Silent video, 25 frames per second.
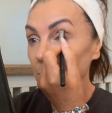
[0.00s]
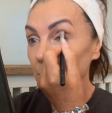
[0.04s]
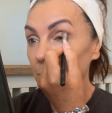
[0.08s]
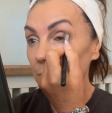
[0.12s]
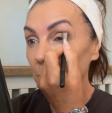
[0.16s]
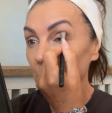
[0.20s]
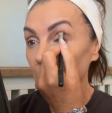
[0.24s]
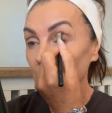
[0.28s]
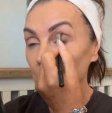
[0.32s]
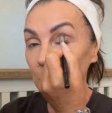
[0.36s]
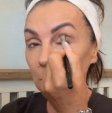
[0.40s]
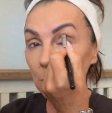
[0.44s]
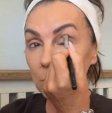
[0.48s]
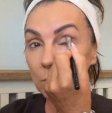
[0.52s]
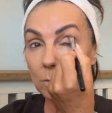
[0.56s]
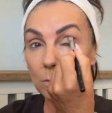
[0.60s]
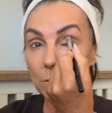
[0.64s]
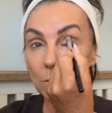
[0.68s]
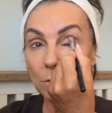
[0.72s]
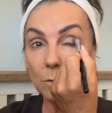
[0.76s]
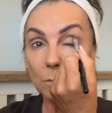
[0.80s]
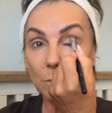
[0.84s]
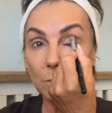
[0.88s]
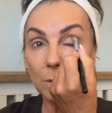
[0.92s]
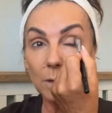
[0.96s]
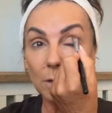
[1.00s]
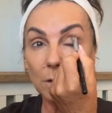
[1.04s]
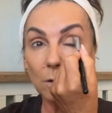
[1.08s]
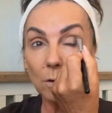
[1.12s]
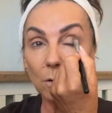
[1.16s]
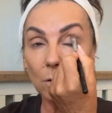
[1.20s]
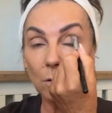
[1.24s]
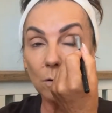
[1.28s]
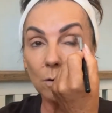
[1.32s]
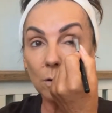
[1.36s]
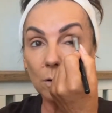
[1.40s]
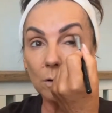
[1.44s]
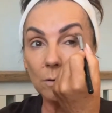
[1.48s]
but I'm not going to go into
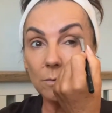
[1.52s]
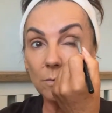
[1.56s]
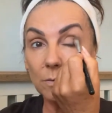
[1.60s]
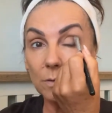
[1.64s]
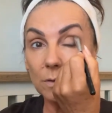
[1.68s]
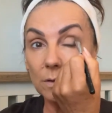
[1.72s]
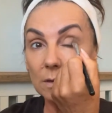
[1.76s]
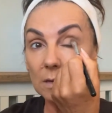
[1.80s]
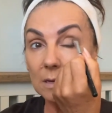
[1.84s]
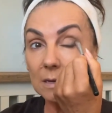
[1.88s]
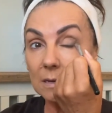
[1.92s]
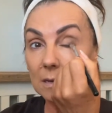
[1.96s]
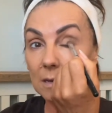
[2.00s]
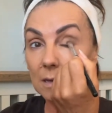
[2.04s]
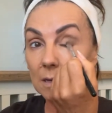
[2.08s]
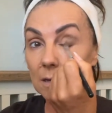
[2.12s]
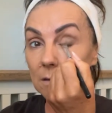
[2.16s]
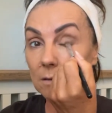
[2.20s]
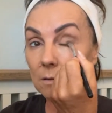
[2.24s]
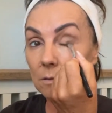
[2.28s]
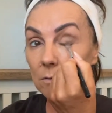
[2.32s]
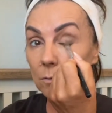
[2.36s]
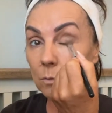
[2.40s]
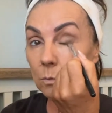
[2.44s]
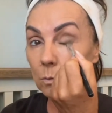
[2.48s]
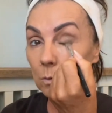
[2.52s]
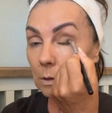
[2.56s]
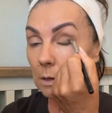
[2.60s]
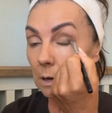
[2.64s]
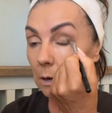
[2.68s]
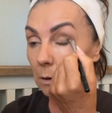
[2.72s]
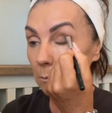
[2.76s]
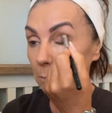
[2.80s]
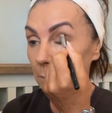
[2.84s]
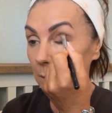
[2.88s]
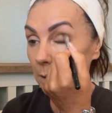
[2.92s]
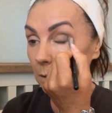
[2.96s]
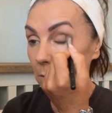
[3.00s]
all of the details of going
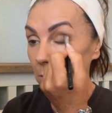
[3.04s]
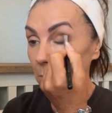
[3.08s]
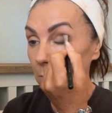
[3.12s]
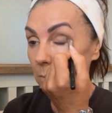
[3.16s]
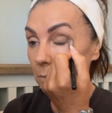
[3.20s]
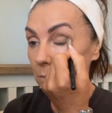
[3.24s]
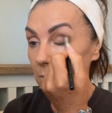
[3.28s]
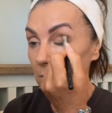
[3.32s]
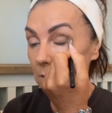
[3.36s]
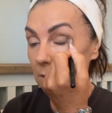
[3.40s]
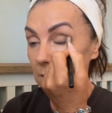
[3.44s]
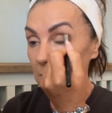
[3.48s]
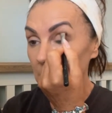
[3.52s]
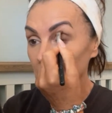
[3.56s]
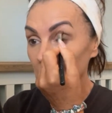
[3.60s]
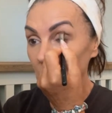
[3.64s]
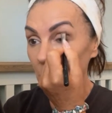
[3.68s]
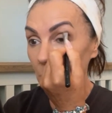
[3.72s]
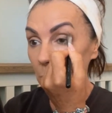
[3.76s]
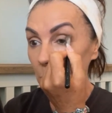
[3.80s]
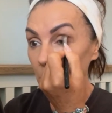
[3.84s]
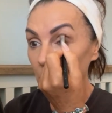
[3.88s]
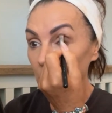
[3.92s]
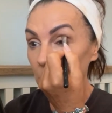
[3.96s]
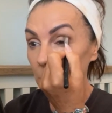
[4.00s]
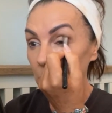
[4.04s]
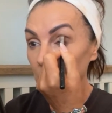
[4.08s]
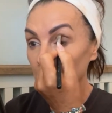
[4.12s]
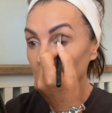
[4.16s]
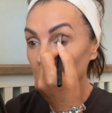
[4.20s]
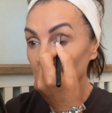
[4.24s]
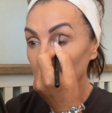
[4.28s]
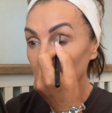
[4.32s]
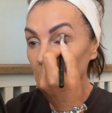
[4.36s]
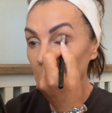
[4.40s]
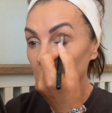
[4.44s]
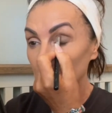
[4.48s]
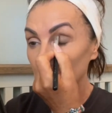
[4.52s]
out makeup, so that's not what we're
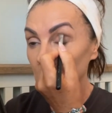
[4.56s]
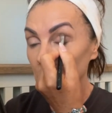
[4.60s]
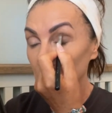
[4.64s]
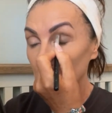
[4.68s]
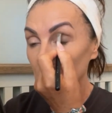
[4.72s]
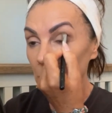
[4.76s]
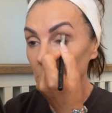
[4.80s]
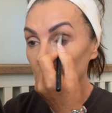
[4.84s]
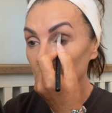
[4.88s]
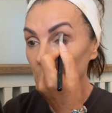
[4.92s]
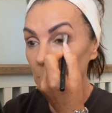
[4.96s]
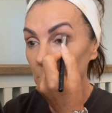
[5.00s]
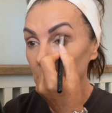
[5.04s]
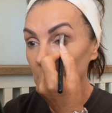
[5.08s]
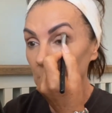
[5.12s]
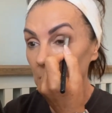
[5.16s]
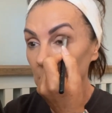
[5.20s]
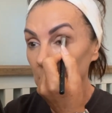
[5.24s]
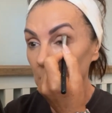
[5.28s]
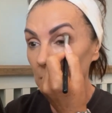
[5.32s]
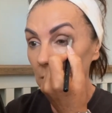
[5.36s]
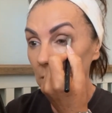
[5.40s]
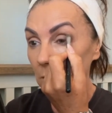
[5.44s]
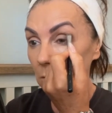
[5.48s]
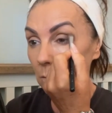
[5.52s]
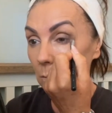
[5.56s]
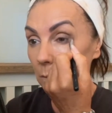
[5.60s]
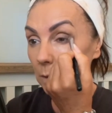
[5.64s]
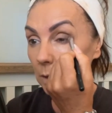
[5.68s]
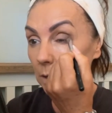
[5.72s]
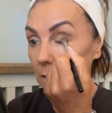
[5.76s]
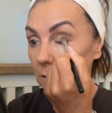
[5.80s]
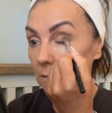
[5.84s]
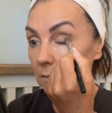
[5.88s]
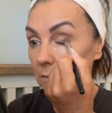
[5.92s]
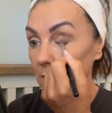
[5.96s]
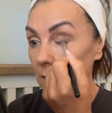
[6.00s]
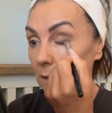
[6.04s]
doing. Just doing a
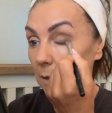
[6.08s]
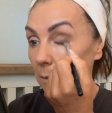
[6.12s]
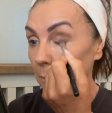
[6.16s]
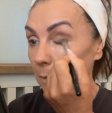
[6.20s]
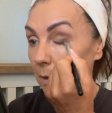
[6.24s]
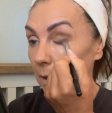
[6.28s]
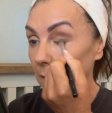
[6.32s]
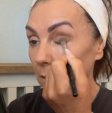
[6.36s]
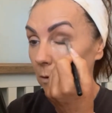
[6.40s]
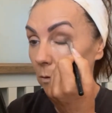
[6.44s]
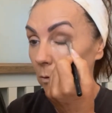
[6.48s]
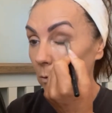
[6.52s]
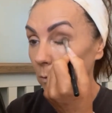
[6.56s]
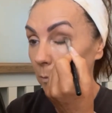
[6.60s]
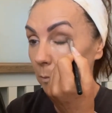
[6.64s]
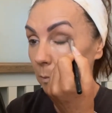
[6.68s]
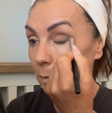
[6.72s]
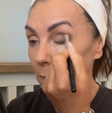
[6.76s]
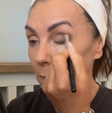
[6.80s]
quick day makeup.